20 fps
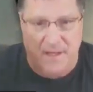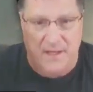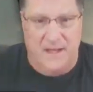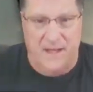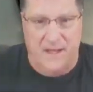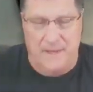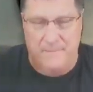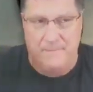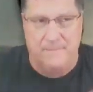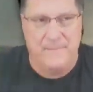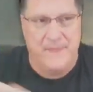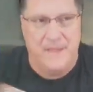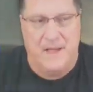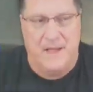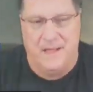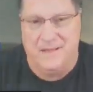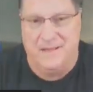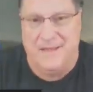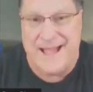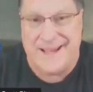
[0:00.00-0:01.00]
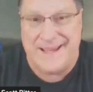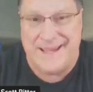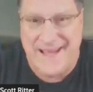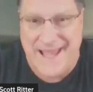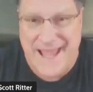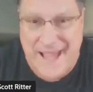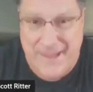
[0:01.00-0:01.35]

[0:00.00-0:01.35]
A lot can